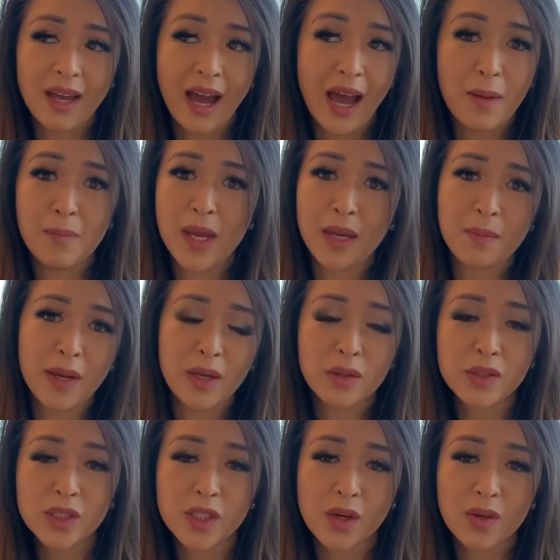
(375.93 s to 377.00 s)
I make my
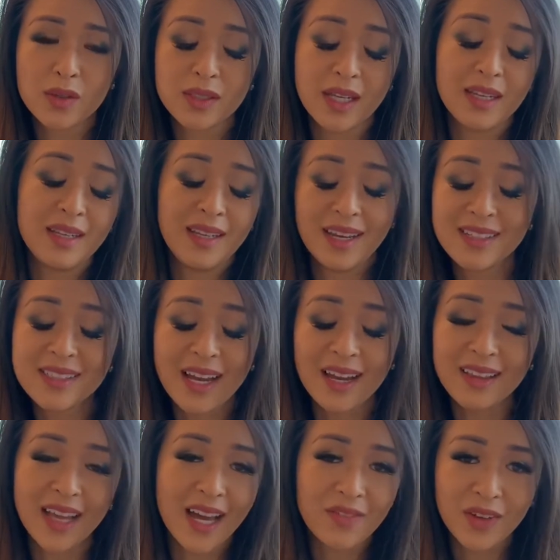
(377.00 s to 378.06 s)
own jokes, and yes, I
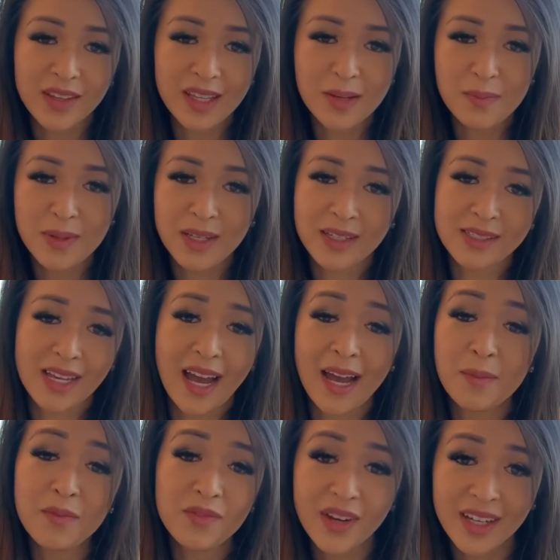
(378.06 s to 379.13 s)
laugh at them because
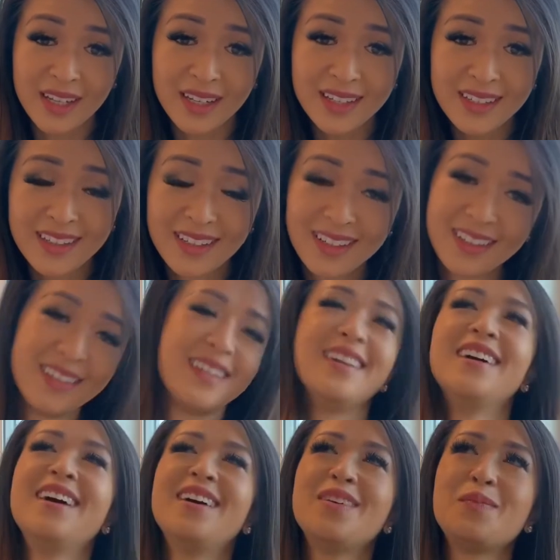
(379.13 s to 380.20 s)
I'm funny,
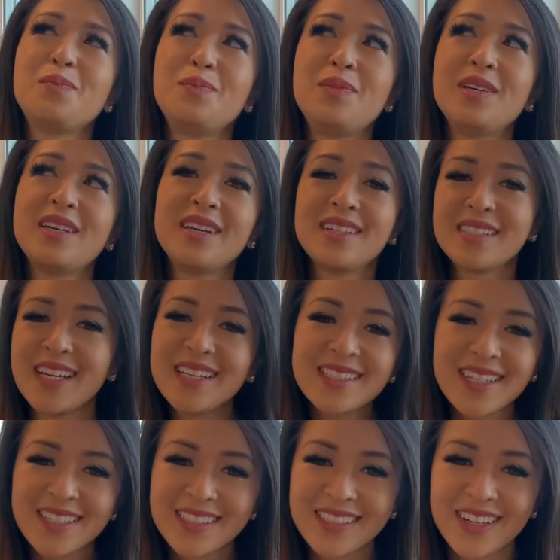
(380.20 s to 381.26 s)
because I
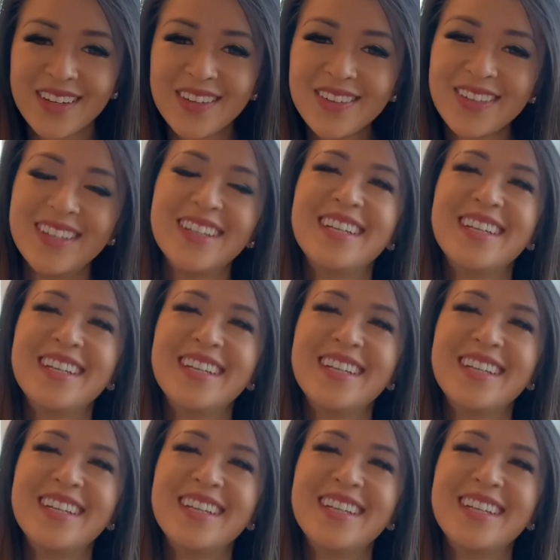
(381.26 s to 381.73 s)
said so.